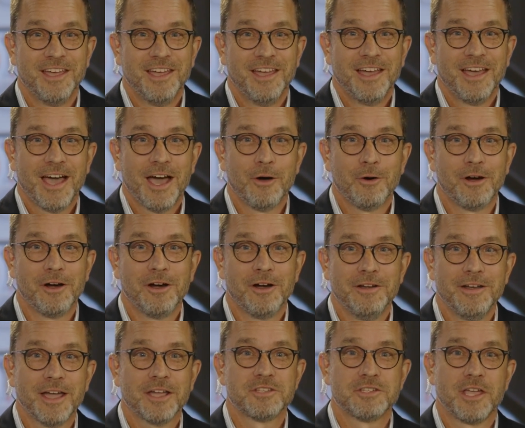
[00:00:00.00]
How are our
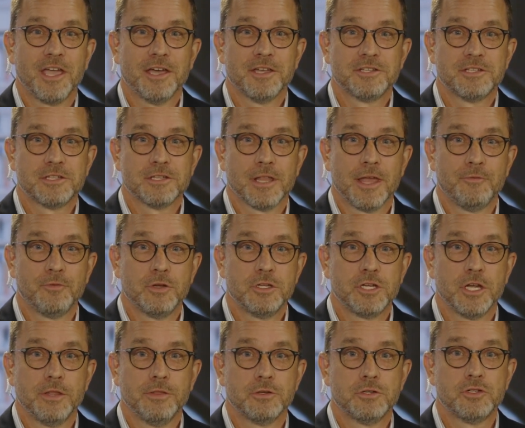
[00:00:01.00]
next guests
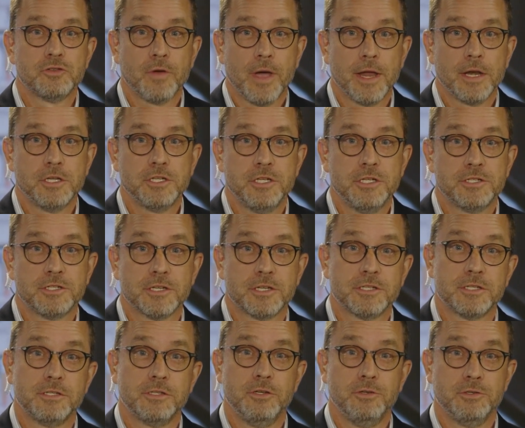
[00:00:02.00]
leveraging their strategies
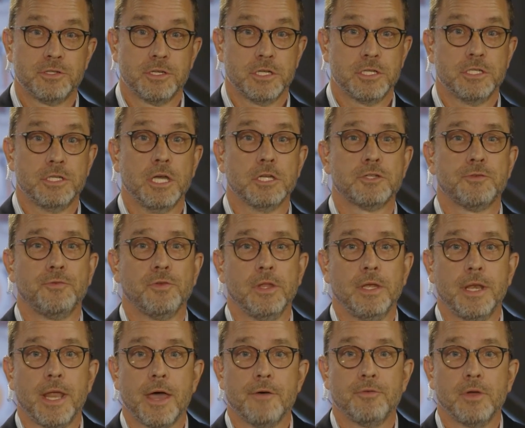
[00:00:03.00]
to successfully
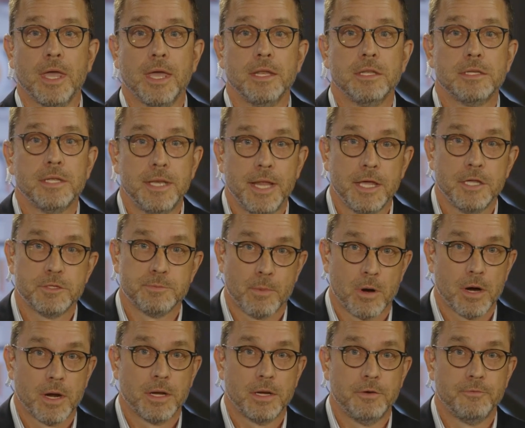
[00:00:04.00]
navigate today's
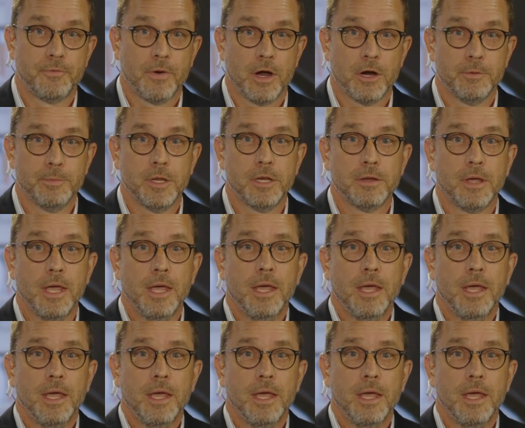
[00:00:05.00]
market environment,